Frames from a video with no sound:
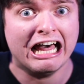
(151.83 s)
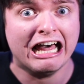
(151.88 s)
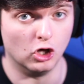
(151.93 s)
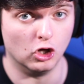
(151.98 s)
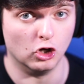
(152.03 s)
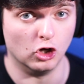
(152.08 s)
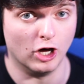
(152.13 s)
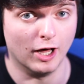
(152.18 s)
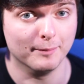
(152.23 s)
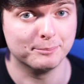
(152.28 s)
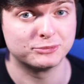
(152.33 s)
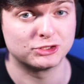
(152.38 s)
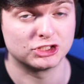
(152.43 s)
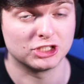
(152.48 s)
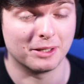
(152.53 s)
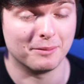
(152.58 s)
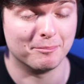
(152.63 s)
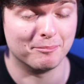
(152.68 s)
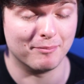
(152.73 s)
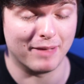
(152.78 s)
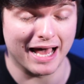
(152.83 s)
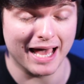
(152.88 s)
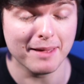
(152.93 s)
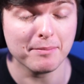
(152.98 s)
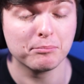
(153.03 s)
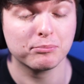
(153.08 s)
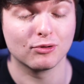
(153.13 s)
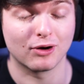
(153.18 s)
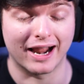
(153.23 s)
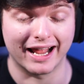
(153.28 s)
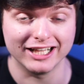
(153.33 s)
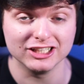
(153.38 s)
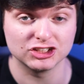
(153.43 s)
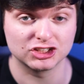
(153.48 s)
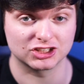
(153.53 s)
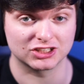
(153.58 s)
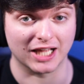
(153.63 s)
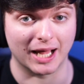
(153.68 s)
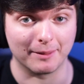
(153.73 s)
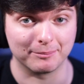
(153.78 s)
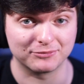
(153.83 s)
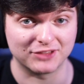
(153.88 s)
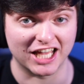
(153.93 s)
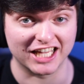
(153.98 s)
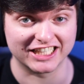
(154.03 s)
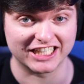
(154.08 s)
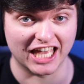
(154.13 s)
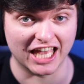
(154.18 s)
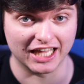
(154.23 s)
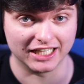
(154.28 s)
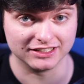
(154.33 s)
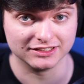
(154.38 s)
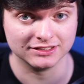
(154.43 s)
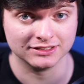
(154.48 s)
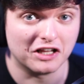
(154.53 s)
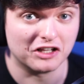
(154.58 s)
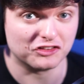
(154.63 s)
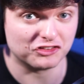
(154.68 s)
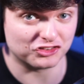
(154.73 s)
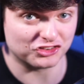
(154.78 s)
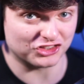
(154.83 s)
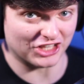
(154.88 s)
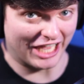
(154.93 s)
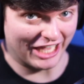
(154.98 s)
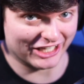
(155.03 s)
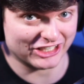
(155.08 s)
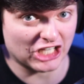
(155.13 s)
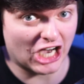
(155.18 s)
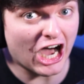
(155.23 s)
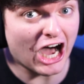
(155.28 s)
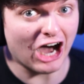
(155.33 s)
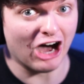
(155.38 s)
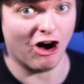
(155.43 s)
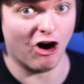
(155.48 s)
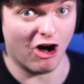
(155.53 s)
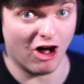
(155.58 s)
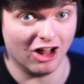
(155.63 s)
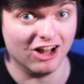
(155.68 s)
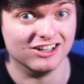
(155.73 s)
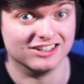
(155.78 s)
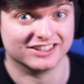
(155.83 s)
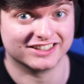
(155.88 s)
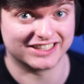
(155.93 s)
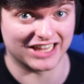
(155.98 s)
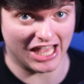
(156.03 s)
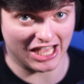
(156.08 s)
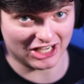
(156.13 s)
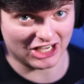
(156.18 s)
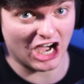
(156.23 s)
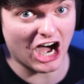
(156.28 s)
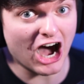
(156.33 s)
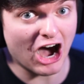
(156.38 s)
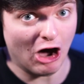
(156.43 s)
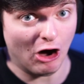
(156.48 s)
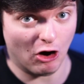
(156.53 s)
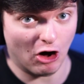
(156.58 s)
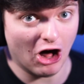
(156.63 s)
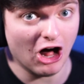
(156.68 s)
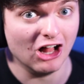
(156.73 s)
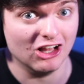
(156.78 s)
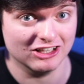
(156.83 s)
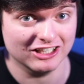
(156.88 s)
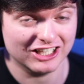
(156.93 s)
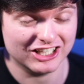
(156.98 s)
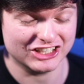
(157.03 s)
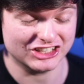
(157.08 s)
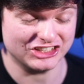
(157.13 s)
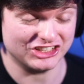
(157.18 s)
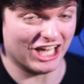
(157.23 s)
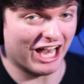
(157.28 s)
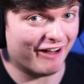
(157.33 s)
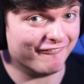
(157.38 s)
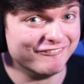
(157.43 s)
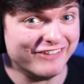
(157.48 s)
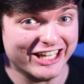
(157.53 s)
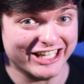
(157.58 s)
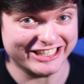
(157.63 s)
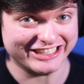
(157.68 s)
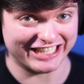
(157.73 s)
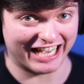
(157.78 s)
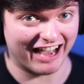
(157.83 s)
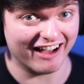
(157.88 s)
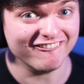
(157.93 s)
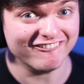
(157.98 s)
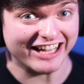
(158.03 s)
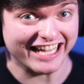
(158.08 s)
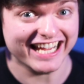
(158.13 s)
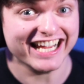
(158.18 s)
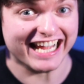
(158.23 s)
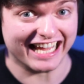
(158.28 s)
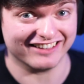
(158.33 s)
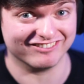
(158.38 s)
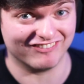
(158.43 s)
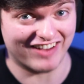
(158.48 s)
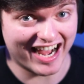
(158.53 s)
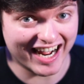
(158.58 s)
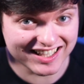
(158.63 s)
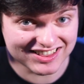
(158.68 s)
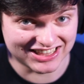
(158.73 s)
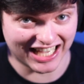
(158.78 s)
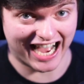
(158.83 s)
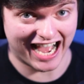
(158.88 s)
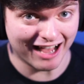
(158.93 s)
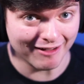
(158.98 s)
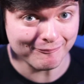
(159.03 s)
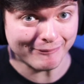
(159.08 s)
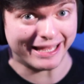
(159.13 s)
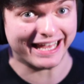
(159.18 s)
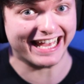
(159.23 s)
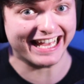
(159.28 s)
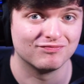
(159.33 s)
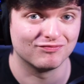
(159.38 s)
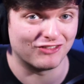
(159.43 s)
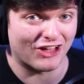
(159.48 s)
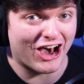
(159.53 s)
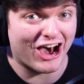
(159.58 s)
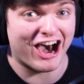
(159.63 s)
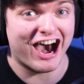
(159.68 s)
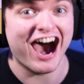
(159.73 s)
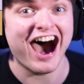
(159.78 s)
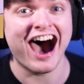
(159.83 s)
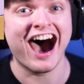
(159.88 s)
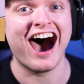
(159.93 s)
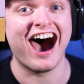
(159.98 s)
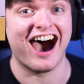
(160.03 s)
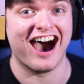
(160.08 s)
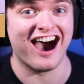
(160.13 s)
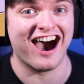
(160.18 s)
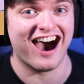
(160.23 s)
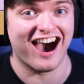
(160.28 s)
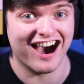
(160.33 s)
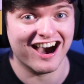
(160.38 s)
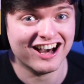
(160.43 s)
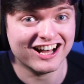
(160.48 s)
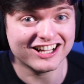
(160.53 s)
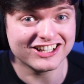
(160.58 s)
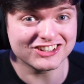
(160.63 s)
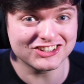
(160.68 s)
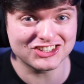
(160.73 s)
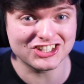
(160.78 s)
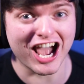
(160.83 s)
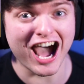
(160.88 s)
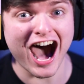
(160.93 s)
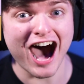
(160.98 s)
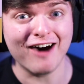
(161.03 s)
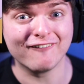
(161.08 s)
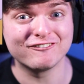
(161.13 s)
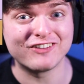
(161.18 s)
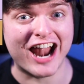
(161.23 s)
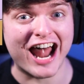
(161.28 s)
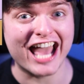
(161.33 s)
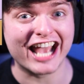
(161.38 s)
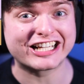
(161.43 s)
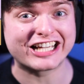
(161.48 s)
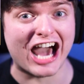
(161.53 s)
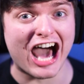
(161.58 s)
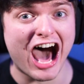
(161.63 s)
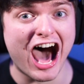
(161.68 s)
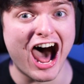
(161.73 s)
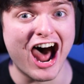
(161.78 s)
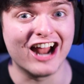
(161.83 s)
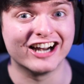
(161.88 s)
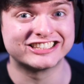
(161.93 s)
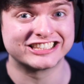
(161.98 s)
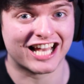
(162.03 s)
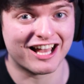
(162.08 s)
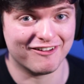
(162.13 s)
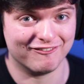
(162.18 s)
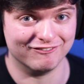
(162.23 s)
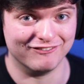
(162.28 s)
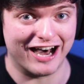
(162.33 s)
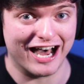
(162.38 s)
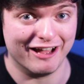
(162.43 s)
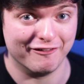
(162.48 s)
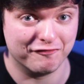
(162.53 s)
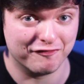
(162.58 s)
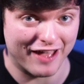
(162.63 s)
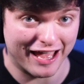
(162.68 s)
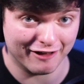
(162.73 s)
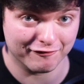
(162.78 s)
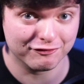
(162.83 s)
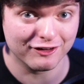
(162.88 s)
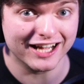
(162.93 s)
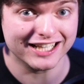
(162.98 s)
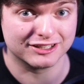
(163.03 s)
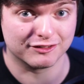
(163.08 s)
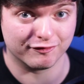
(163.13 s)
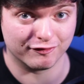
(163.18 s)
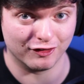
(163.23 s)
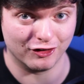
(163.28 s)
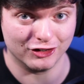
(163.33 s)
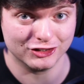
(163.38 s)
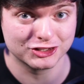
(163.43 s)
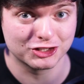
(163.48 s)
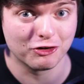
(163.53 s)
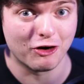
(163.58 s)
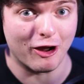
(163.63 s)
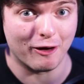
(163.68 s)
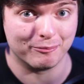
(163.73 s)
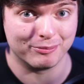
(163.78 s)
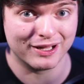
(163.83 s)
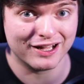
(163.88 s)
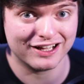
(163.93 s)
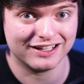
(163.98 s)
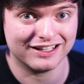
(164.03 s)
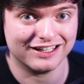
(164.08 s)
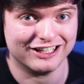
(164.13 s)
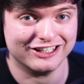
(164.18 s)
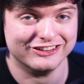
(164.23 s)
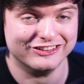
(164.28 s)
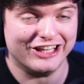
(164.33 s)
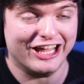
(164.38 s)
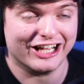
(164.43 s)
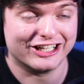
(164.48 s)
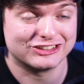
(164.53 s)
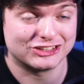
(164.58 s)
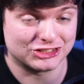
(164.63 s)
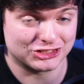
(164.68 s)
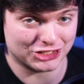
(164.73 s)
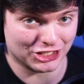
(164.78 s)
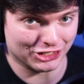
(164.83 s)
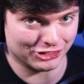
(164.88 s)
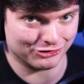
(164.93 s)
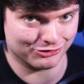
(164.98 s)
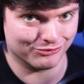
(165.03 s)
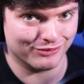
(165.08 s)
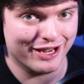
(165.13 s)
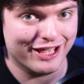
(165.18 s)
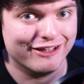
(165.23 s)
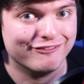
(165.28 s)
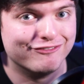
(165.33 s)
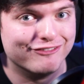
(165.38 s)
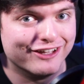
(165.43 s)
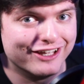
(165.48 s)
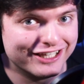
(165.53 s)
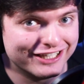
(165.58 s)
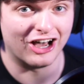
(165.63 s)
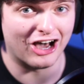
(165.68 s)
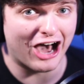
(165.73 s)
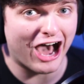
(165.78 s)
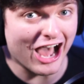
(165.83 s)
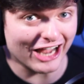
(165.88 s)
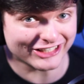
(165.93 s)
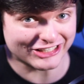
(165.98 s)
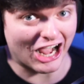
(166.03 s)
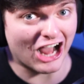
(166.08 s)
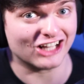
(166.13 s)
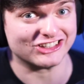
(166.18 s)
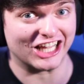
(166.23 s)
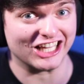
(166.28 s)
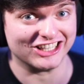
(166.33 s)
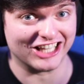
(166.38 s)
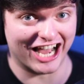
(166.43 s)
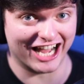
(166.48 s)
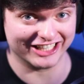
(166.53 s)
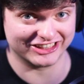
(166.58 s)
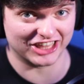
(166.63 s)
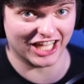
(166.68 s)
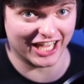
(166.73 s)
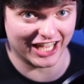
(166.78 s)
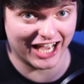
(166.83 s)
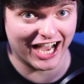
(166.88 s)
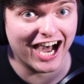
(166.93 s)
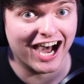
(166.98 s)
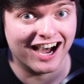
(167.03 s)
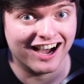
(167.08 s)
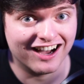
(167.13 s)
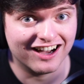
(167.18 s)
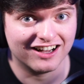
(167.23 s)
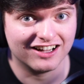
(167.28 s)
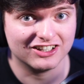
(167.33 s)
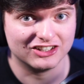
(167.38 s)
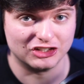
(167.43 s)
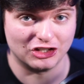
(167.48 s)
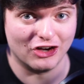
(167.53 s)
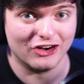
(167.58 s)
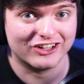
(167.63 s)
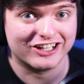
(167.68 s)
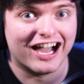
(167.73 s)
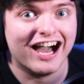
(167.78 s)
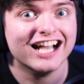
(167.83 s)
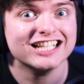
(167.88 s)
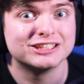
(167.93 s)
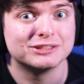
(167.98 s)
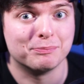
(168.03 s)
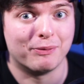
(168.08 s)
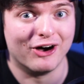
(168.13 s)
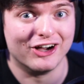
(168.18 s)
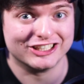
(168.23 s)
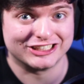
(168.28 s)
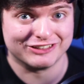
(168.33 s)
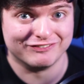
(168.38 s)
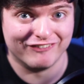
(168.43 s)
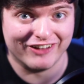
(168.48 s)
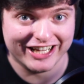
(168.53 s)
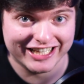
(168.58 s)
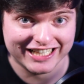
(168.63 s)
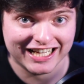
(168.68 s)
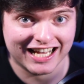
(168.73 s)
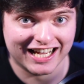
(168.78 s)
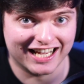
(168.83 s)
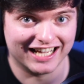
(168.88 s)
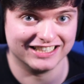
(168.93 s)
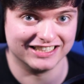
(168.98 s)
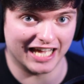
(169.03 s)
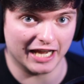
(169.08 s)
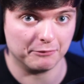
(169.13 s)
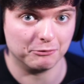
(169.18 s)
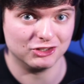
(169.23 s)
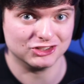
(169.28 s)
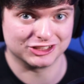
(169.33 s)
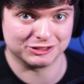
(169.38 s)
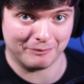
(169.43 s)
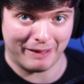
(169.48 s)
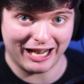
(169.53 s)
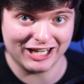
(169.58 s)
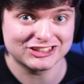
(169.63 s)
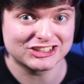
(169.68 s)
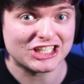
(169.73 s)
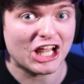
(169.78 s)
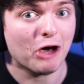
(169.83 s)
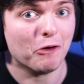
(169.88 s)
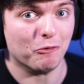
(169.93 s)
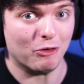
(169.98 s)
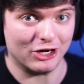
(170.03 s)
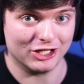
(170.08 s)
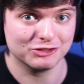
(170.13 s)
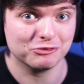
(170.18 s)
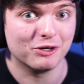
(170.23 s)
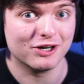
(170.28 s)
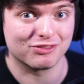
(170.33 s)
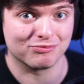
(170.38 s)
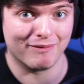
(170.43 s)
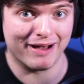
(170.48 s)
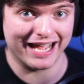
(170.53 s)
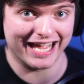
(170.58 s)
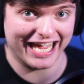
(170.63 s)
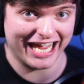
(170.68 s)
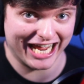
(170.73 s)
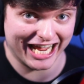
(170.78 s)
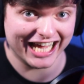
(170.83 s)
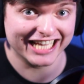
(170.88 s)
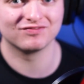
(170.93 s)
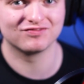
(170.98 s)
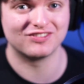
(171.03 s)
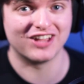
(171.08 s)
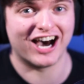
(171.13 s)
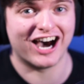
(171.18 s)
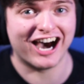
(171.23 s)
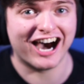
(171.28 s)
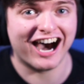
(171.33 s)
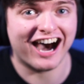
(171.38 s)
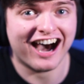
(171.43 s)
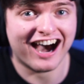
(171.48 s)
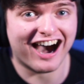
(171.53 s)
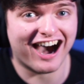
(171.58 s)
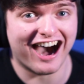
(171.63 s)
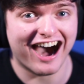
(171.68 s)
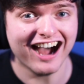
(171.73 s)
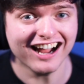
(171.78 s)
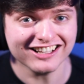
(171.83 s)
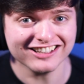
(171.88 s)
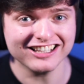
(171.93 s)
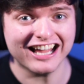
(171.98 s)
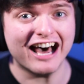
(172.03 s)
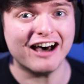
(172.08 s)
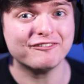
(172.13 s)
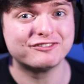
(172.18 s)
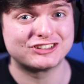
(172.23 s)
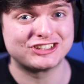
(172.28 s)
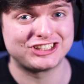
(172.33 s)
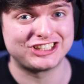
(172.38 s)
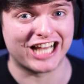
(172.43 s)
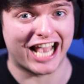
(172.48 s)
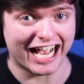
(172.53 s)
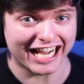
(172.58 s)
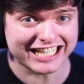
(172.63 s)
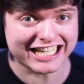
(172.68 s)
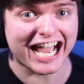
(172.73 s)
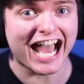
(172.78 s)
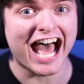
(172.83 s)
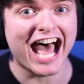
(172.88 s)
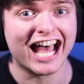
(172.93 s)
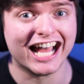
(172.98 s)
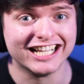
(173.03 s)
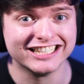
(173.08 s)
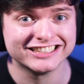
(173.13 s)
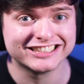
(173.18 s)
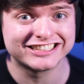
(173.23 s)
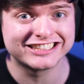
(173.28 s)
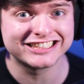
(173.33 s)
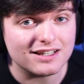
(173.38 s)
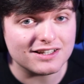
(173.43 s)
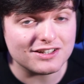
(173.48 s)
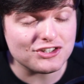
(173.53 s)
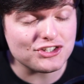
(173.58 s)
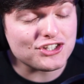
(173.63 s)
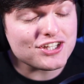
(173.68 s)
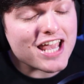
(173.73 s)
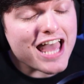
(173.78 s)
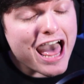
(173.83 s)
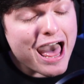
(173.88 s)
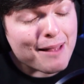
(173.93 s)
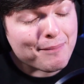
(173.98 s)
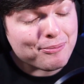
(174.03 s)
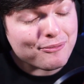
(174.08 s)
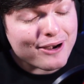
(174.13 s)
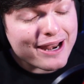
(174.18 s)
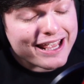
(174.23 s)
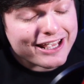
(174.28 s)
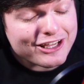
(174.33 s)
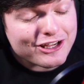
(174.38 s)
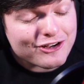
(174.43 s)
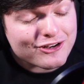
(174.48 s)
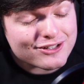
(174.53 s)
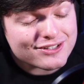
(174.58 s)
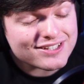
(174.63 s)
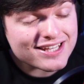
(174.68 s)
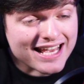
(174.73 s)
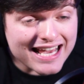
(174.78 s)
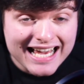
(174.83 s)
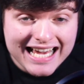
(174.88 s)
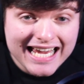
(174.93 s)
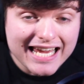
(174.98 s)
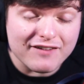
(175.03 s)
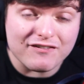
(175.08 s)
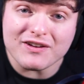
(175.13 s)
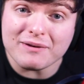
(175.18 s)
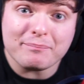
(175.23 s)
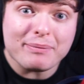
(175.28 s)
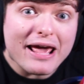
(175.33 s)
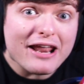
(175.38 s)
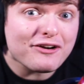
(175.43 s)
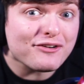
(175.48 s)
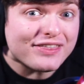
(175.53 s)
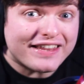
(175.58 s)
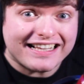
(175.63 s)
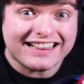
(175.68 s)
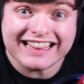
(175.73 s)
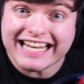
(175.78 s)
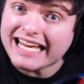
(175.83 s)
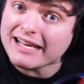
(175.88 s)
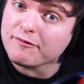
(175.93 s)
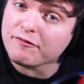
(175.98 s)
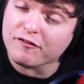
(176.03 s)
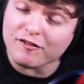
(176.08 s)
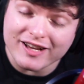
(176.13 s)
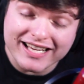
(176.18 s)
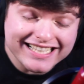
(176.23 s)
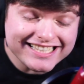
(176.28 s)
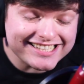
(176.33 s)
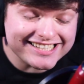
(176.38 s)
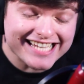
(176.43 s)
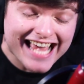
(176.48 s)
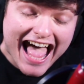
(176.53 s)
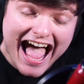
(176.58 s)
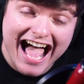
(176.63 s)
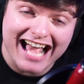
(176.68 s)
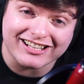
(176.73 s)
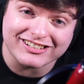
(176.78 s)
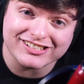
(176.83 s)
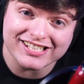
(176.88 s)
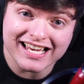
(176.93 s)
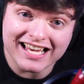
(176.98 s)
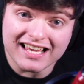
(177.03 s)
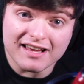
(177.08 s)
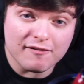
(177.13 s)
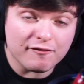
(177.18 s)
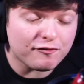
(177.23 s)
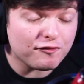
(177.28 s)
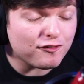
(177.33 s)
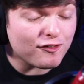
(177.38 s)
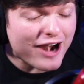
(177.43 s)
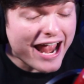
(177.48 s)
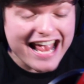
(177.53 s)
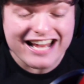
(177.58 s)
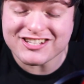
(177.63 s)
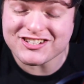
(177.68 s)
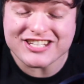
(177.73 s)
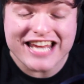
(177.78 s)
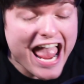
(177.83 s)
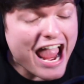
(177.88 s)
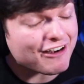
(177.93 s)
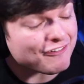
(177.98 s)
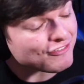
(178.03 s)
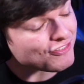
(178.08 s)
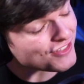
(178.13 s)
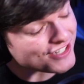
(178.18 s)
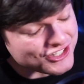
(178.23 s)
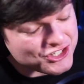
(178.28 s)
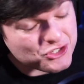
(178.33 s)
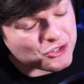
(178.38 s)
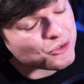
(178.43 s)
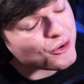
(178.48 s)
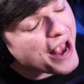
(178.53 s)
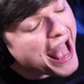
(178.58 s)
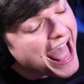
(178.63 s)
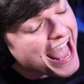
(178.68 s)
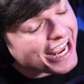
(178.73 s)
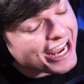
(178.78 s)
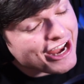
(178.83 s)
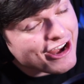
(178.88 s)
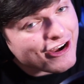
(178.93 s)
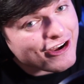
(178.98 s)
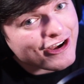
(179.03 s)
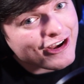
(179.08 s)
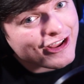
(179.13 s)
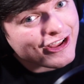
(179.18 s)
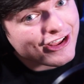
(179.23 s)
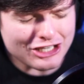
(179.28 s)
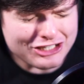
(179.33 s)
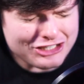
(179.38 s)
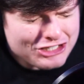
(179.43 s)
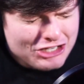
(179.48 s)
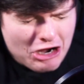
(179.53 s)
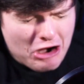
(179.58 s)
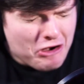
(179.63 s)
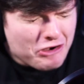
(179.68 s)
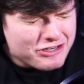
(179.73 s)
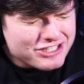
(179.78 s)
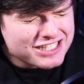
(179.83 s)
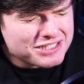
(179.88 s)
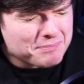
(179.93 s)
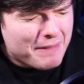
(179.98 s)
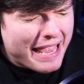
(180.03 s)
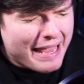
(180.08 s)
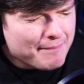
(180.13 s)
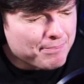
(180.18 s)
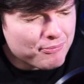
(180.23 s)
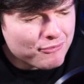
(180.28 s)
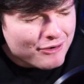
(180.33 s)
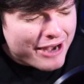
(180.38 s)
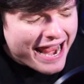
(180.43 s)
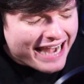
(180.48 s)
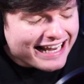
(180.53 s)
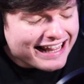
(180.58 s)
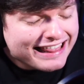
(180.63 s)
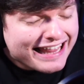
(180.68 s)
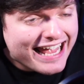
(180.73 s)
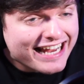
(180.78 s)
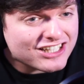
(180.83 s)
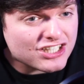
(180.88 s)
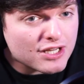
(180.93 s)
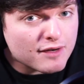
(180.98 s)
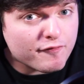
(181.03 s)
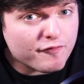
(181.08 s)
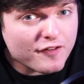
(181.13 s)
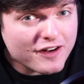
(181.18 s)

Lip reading: Oops, my brain stopped again. Dagger hole! Yummy, yummy in my tummy! Jawbreakers! My favorite food group. Next to gravy. I got an idea. You guys push me, and I will smash the wood with my head. I love chickens! Jawbreakers. Even better than lint-free socks. Fresh out of the dryer. Curse my predilection for